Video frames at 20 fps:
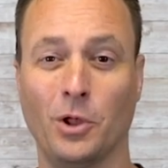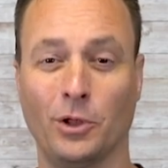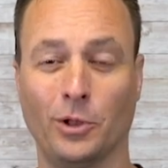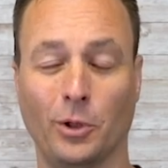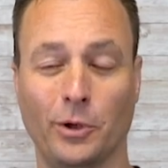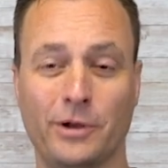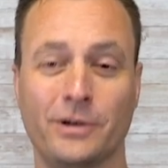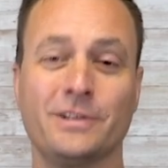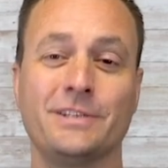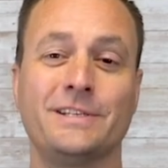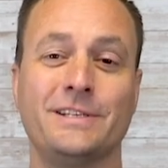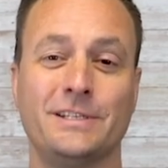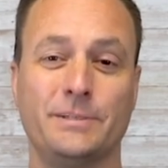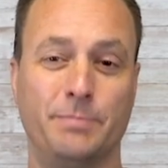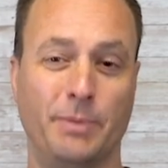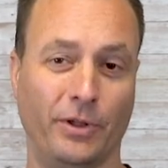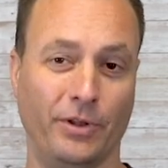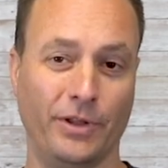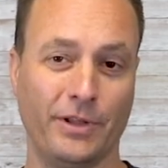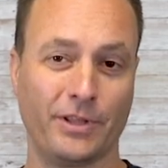Lawyerist is
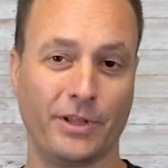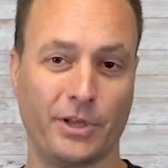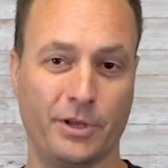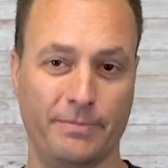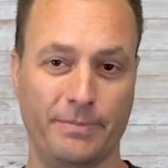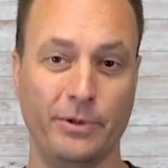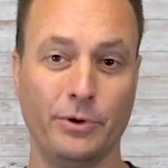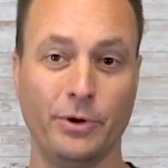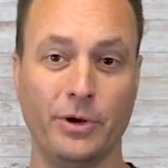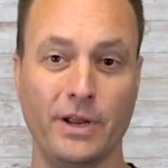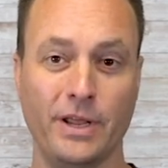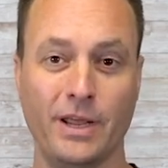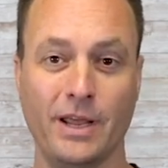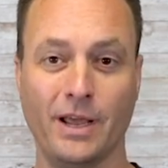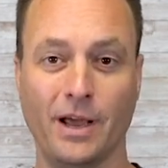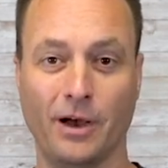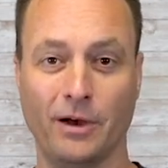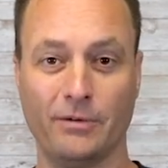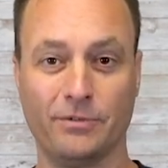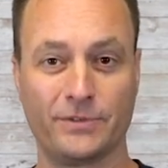building the community
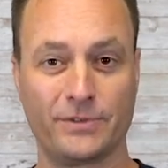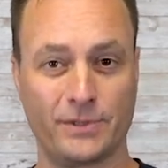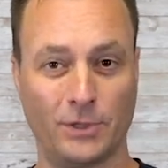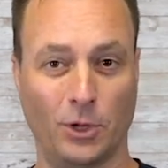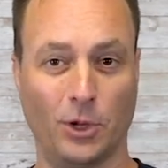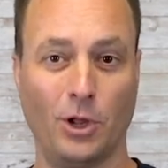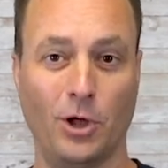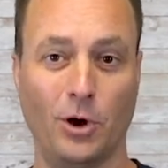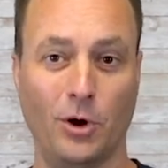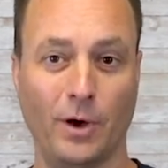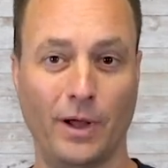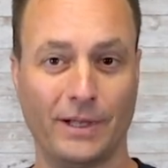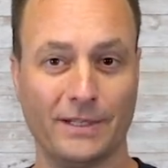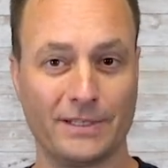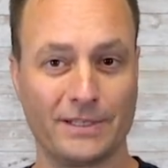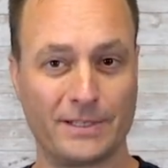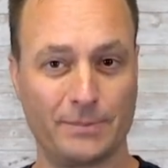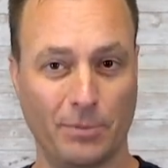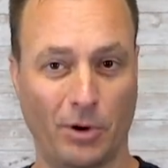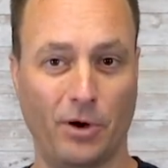of solo
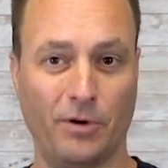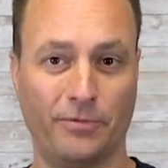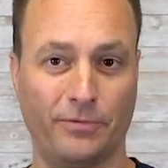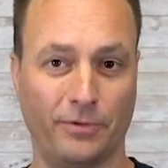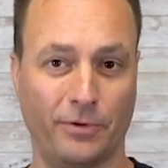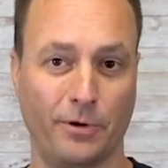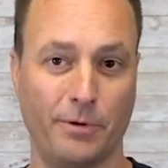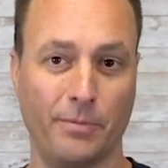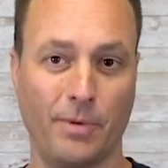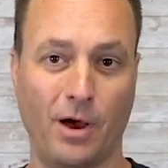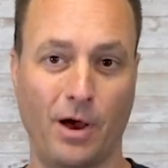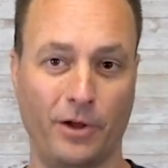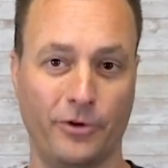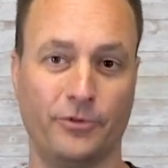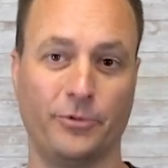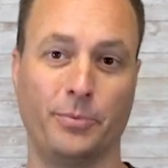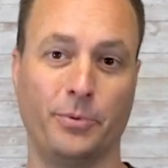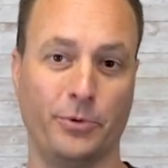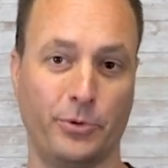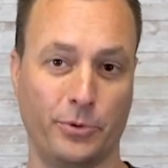and small firm
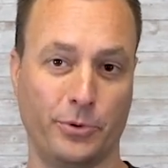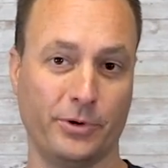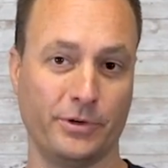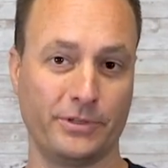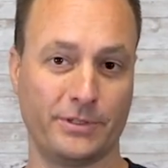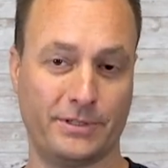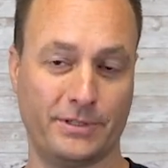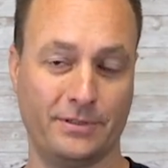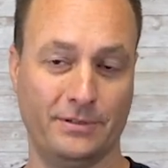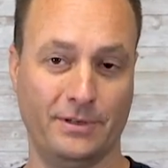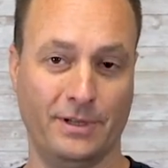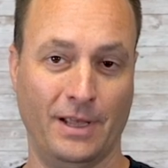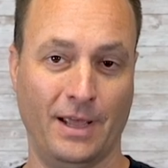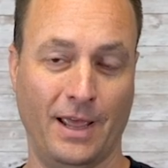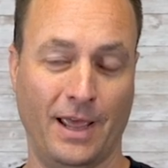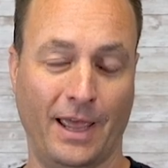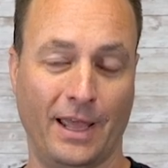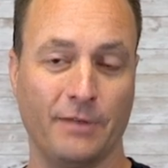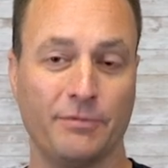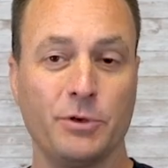entrepreneurs.
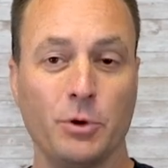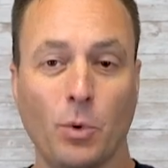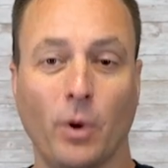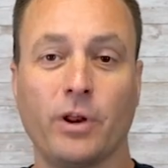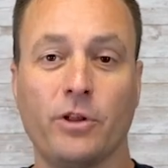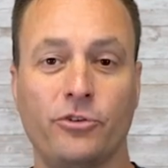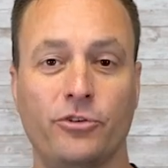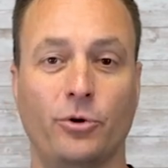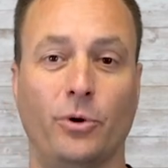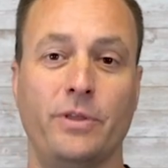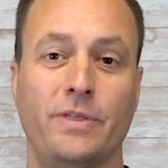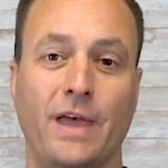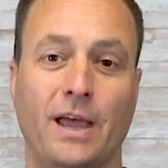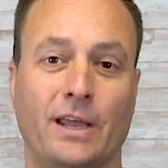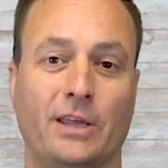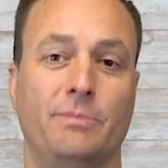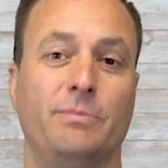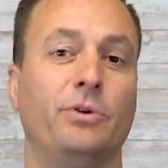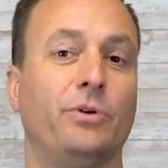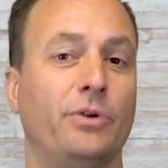And if you want to join
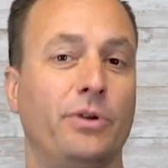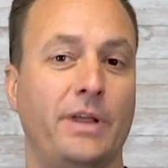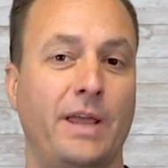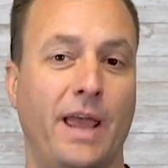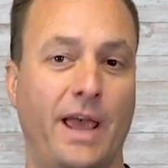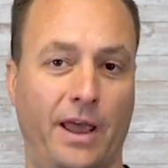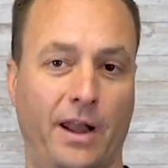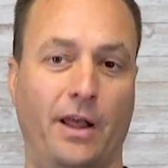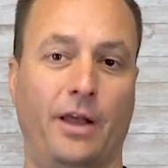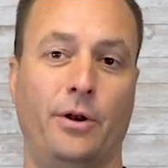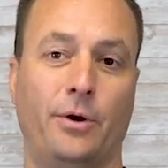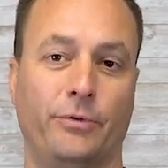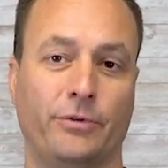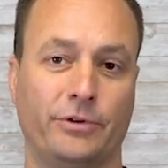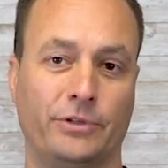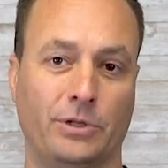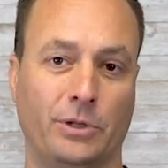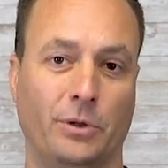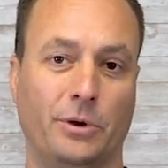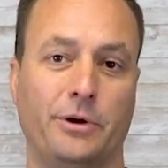that community, head on over
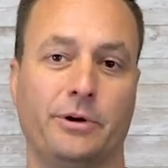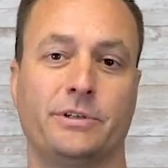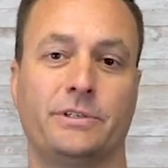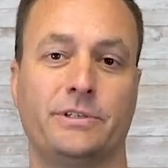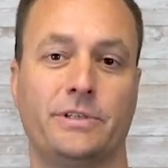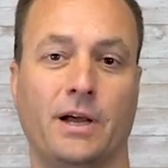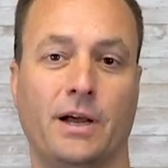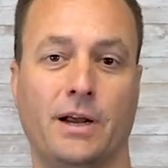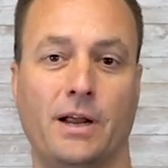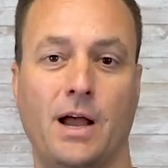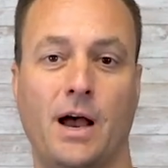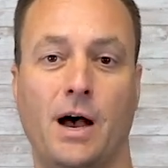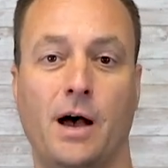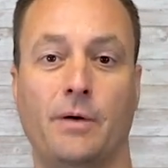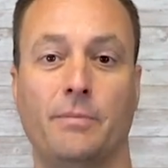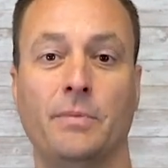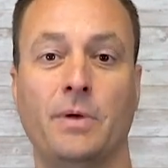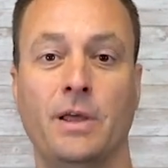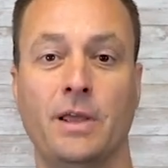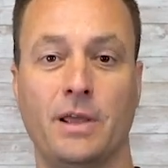to lawyerist dot
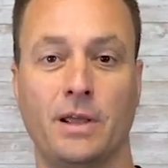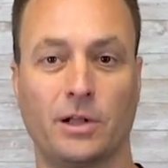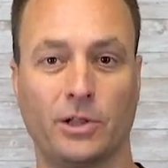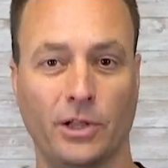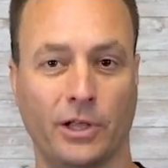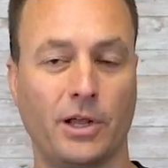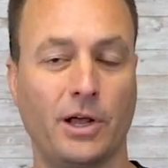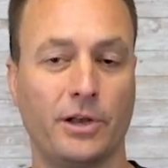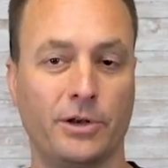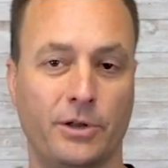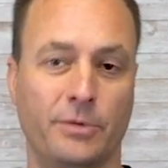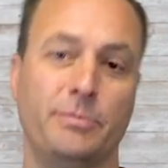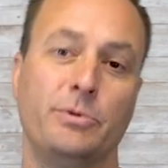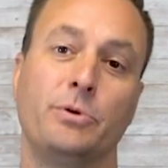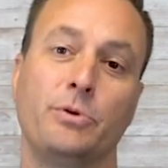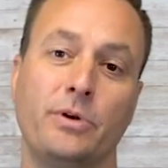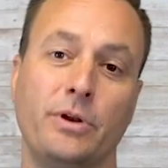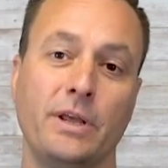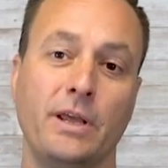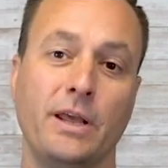com, click on
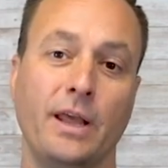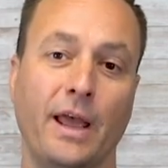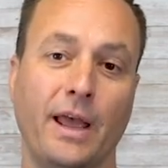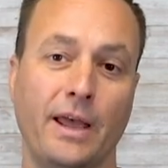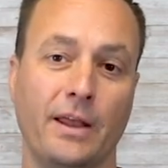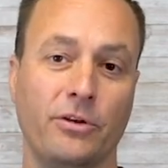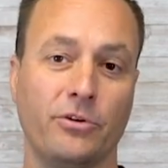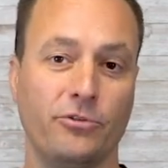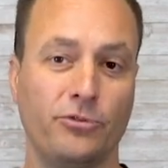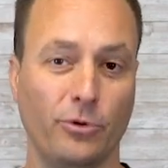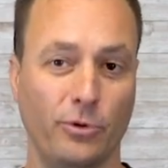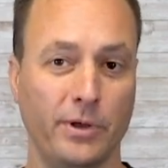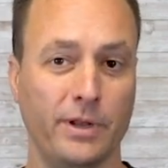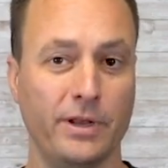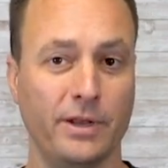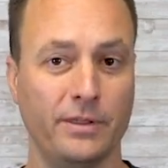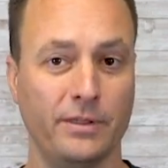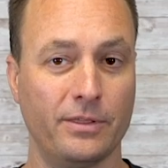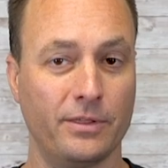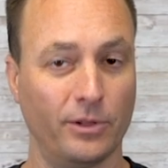community, and
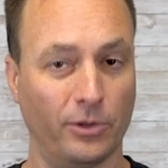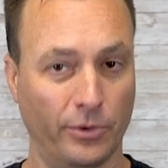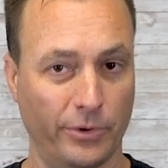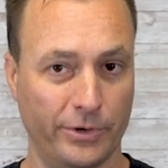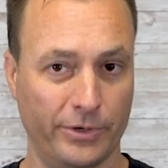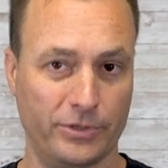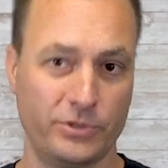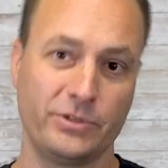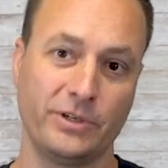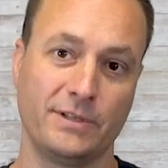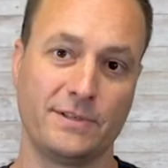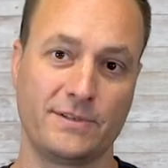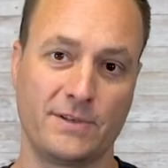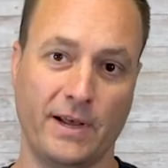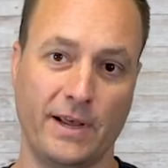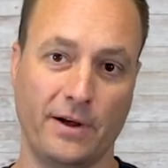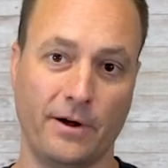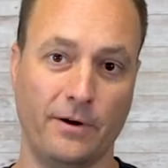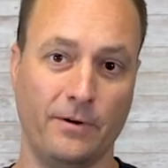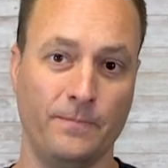join the Lawyerist
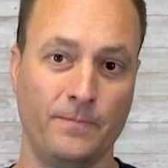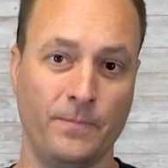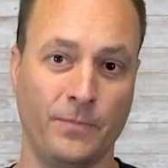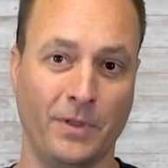Insider.